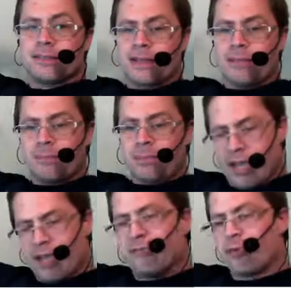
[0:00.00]
and since I
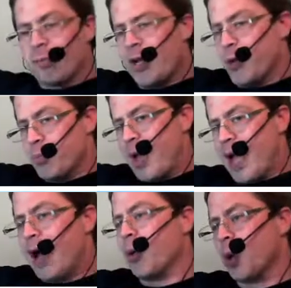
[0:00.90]
pay for my own
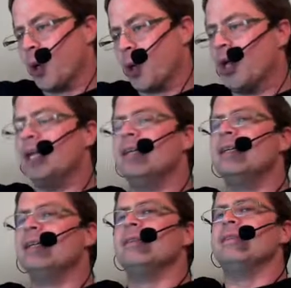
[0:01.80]
power,
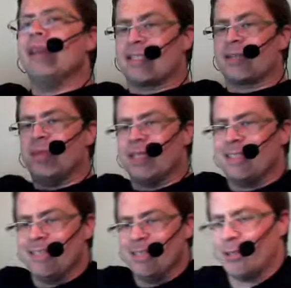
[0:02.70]
that's a big
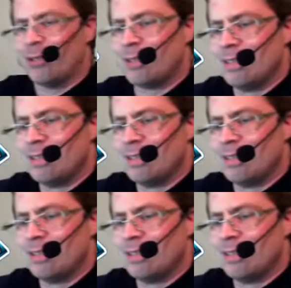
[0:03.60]
deal.